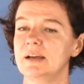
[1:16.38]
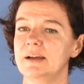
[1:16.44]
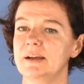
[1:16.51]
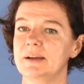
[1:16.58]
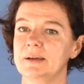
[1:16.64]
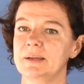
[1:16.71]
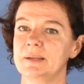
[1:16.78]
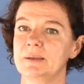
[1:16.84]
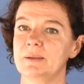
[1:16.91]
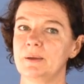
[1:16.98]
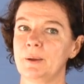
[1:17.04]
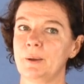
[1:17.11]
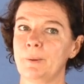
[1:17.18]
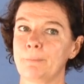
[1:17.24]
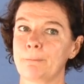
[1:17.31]
And
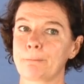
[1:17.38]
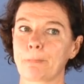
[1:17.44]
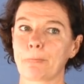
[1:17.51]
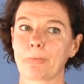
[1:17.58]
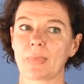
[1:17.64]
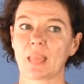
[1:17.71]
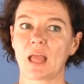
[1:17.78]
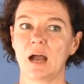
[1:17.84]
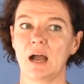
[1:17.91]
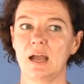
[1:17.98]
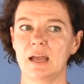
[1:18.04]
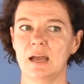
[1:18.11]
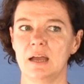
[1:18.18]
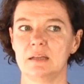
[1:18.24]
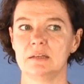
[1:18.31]
um, I
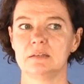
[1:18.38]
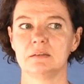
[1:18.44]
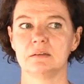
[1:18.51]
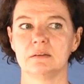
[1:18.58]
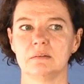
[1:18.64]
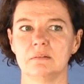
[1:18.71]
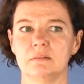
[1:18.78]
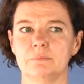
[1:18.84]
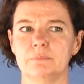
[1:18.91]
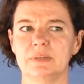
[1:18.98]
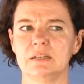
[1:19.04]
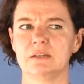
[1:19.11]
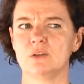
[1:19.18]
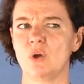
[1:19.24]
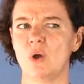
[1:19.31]
had
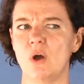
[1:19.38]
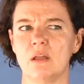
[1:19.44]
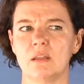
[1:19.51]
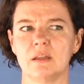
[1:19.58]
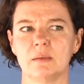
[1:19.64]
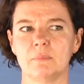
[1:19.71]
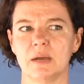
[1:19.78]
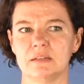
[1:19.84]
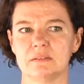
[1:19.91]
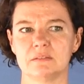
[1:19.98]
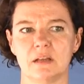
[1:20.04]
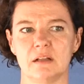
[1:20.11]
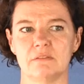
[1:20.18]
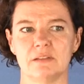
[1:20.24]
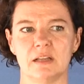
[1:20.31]
been calling
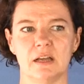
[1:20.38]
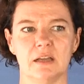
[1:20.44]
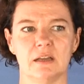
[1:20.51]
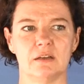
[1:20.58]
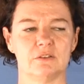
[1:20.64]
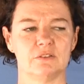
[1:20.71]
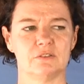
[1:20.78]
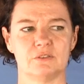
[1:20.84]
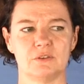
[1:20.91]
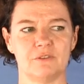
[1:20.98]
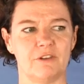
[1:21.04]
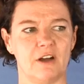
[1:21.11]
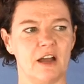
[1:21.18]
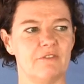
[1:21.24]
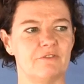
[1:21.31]
myself like a
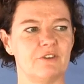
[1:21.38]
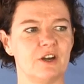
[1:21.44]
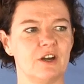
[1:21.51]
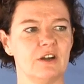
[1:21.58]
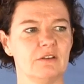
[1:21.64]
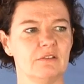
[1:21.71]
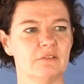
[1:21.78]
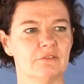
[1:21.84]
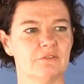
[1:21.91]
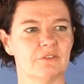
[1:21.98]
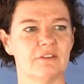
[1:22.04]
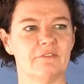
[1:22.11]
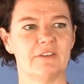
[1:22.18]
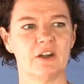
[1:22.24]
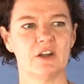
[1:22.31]
survivor
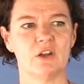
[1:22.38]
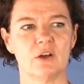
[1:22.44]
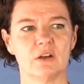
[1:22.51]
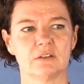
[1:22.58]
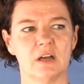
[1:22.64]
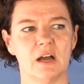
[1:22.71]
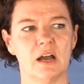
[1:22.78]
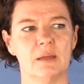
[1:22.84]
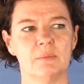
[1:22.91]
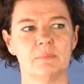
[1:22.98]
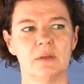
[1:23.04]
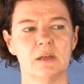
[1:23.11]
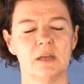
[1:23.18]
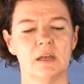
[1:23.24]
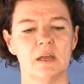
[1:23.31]
for a very long time.
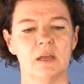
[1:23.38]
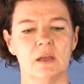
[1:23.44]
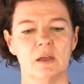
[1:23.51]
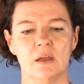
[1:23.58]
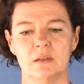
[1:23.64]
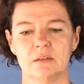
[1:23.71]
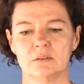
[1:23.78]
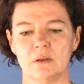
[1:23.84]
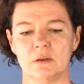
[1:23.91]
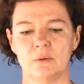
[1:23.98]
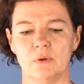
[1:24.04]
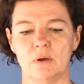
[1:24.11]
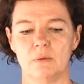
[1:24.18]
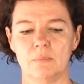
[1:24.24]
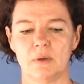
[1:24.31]
So,
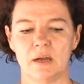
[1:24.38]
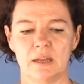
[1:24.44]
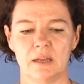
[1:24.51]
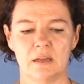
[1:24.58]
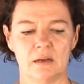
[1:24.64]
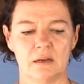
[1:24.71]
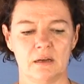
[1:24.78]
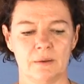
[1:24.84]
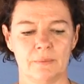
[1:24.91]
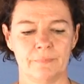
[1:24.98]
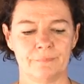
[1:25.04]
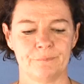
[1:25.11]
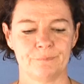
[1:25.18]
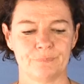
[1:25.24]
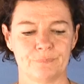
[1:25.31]
what my,
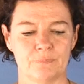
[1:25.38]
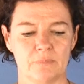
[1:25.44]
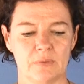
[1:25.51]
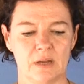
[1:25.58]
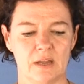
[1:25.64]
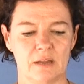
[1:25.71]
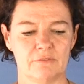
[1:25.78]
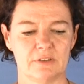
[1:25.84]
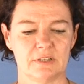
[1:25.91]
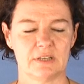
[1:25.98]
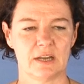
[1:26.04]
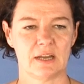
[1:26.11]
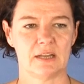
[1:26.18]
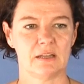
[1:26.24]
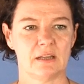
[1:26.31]
um, my
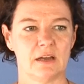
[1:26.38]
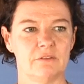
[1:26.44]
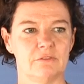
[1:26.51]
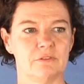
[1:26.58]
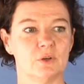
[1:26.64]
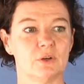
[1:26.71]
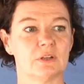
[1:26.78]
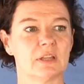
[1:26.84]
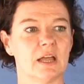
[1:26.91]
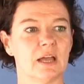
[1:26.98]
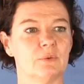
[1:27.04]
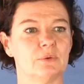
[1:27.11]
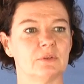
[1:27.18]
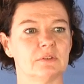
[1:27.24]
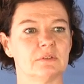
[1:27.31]
everyday life looked
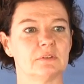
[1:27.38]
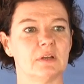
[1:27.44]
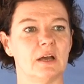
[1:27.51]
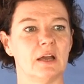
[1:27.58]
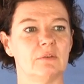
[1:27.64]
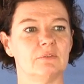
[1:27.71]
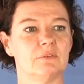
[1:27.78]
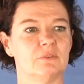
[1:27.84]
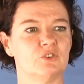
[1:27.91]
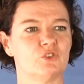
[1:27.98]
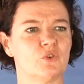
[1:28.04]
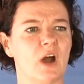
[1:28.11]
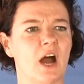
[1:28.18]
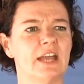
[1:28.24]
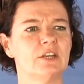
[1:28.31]
like was I
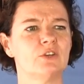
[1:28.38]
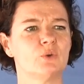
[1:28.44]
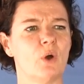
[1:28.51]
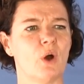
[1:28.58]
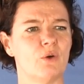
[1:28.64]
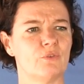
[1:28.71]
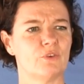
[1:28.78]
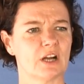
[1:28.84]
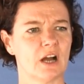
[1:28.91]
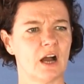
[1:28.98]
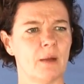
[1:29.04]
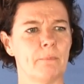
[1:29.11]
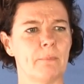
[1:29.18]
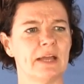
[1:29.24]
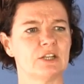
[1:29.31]
tried to
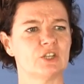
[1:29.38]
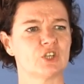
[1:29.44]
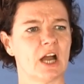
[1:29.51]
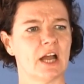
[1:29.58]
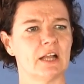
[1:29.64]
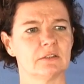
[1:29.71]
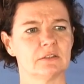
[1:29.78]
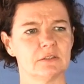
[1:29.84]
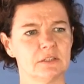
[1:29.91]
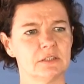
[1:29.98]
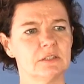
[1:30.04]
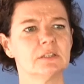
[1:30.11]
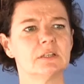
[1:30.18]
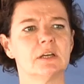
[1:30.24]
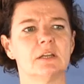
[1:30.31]
overcome my childhood
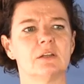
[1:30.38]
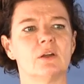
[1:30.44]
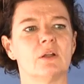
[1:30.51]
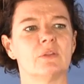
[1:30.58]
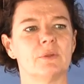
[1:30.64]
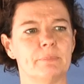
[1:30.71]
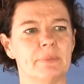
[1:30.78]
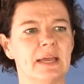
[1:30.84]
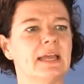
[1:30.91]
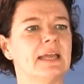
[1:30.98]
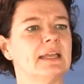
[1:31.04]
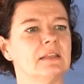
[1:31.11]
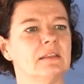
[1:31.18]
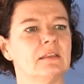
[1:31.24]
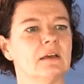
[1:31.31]
and all the
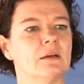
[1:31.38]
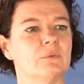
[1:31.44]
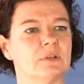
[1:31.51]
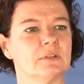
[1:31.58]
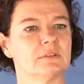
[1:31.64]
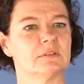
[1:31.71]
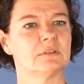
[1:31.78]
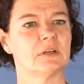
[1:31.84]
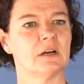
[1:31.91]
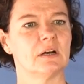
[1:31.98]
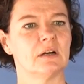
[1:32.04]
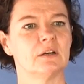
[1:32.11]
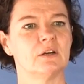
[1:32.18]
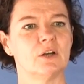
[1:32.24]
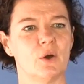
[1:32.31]
pain that was
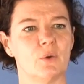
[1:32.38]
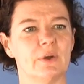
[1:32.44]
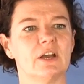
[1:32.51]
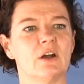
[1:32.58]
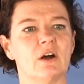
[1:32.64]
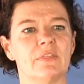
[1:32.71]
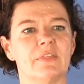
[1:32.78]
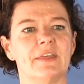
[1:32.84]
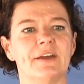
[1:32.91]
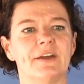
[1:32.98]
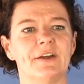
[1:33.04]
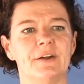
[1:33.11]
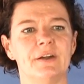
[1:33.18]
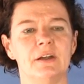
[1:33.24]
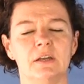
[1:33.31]
uh, going on
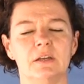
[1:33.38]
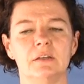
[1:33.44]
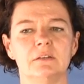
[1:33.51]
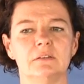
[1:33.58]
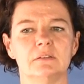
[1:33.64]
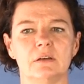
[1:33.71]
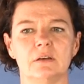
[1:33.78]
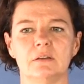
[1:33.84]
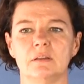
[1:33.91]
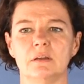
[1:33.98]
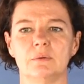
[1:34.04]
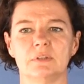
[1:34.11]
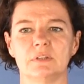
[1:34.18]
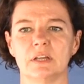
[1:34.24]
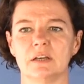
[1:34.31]
there so
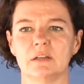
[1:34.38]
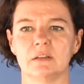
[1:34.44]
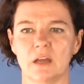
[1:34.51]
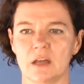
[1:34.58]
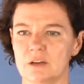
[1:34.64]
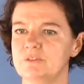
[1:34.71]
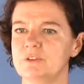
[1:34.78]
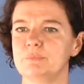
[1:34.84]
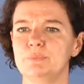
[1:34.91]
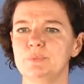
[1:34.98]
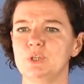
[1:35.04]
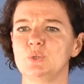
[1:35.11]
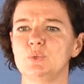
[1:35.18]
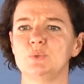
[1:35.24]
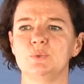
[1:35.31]
there was like a lot of
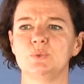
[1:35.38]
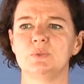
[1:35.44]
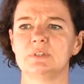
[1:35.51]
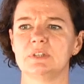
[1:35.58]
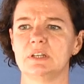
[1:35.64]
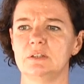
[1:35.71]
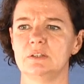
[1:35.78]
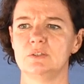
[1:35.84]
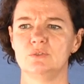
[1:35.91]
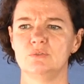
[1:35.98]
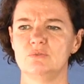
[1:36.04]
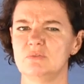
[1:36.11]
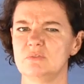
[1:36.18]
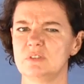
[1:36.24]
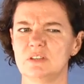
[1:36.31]
abuse
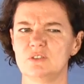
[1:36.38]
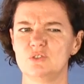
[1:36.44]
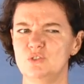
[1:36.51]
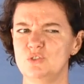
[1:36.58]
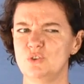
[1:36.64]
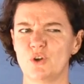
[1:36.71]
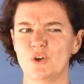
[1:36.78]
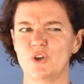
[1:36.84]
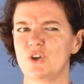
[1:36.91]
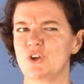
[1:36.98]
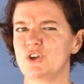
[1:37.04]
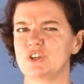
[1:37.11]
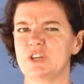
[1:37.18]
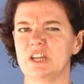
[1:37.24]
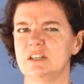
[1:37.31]
and
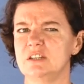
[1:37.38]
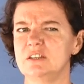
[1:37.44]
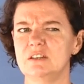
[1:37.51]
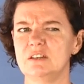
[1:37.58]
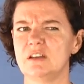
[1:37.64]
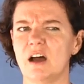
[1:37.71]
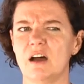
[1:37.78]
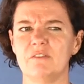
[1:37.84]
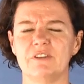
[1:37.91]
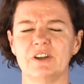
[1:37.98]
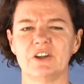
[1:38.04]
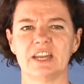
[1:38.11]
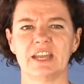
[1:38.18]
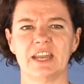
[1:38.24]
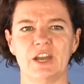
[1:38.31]
dirt and not
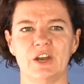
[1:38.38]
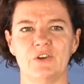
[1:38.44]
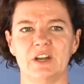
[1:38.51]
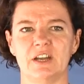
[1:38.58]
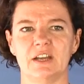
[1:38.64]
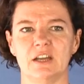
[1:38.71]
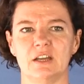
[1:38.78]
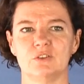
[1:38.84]
very caring.